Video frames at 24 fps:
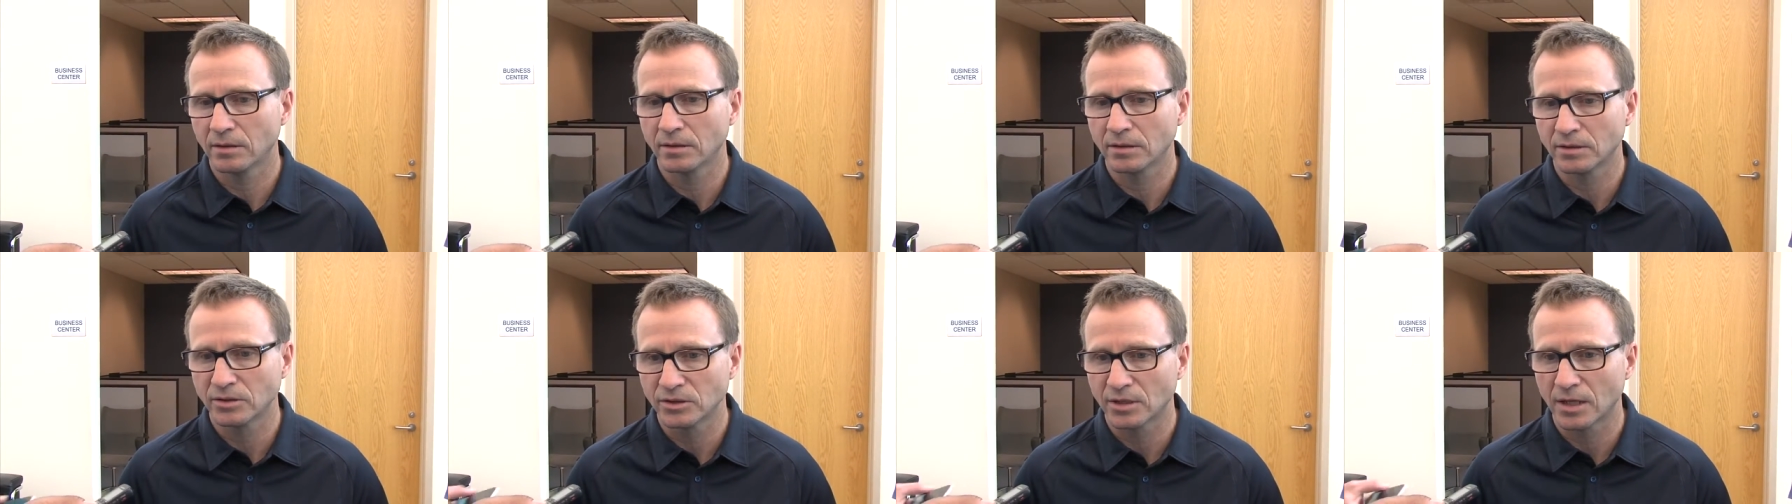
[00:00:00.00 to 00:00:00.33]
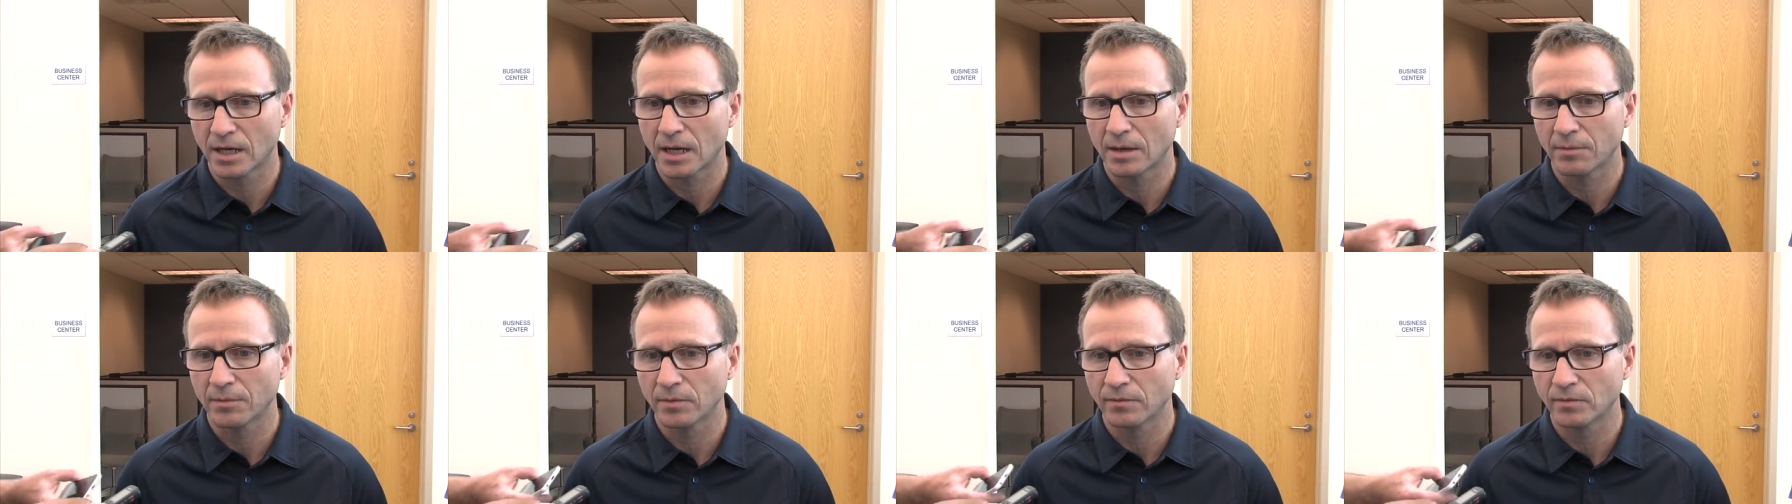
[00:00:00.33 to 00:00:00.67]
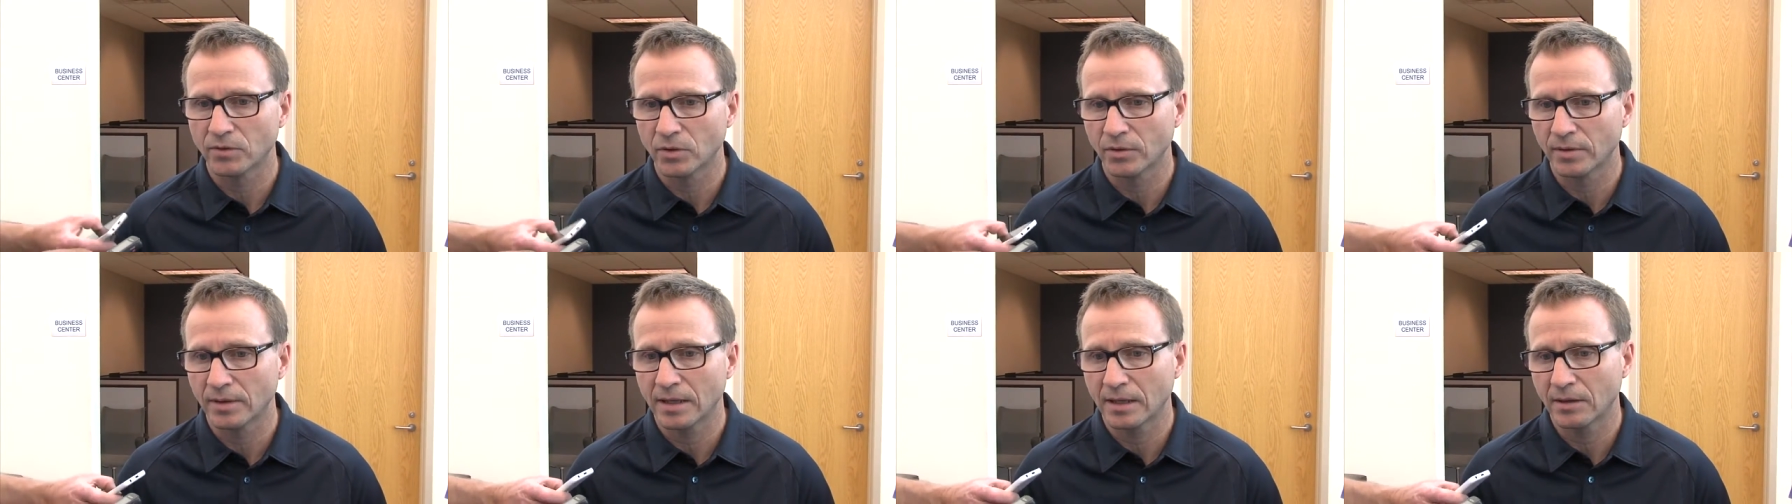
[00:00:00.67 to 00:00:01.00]
good job of
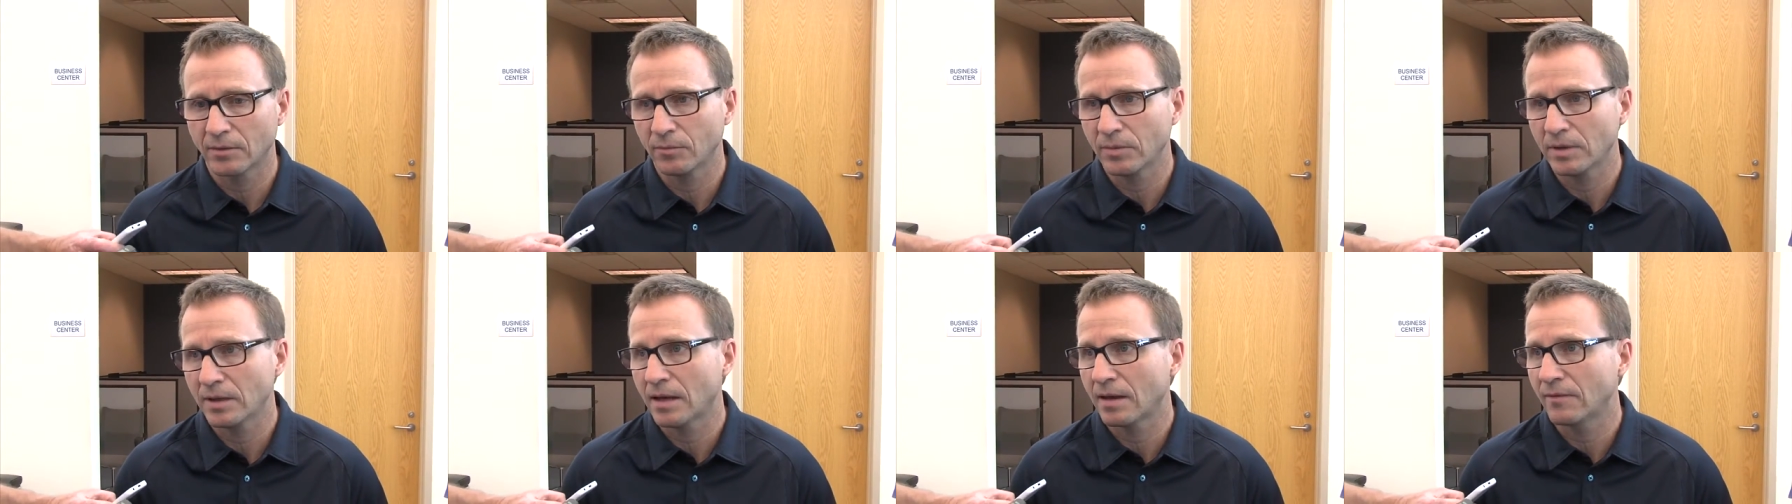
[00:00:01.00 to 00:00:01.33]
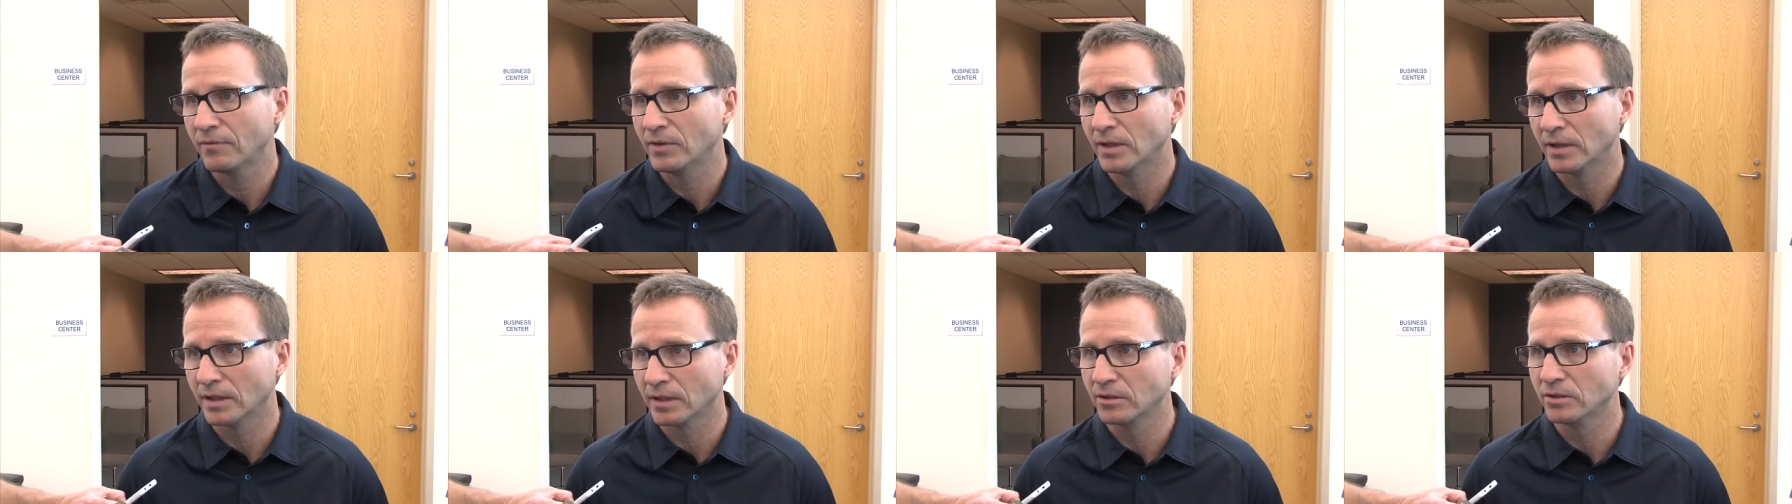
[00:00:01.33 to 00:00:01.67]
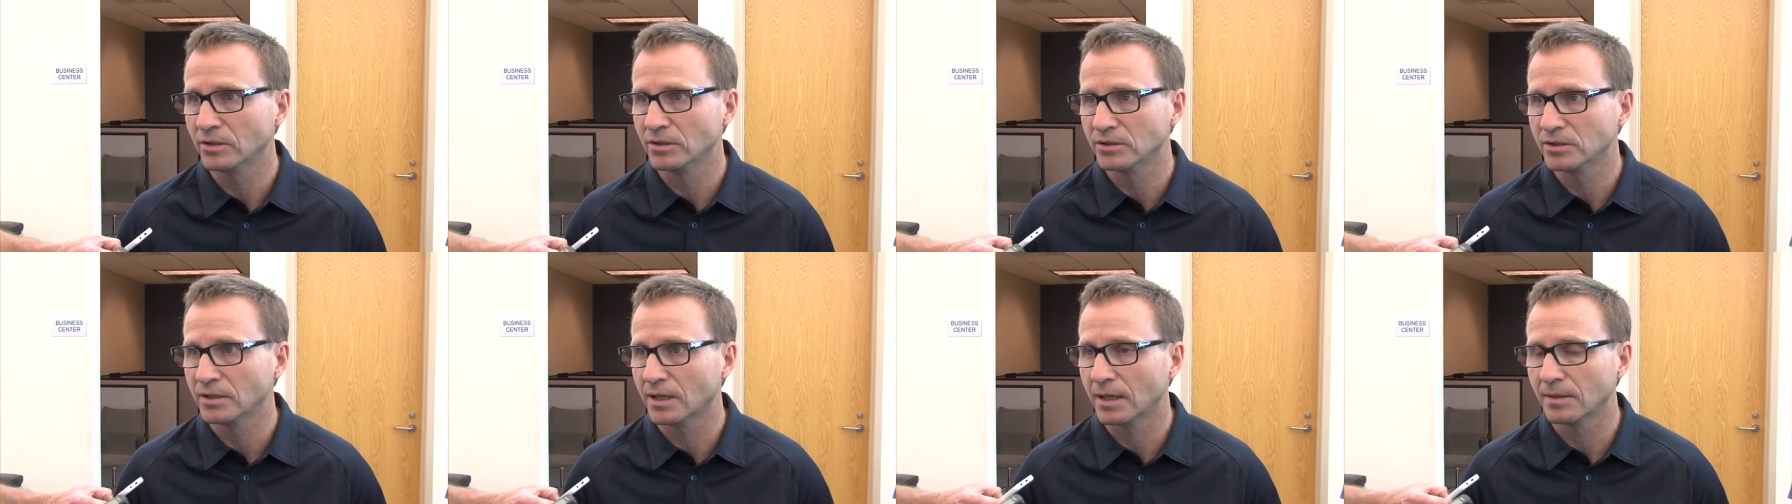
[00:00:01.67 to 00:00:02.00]
doing that, and we have done a
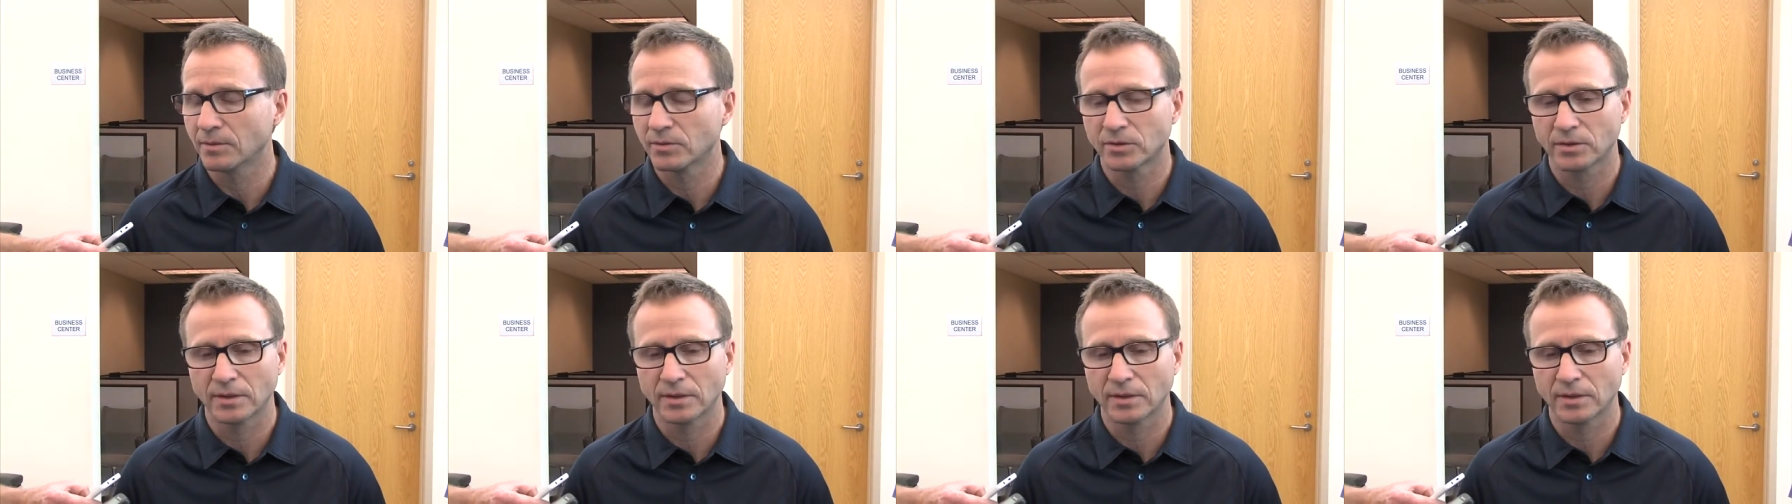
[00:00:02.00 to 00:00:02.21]
good job.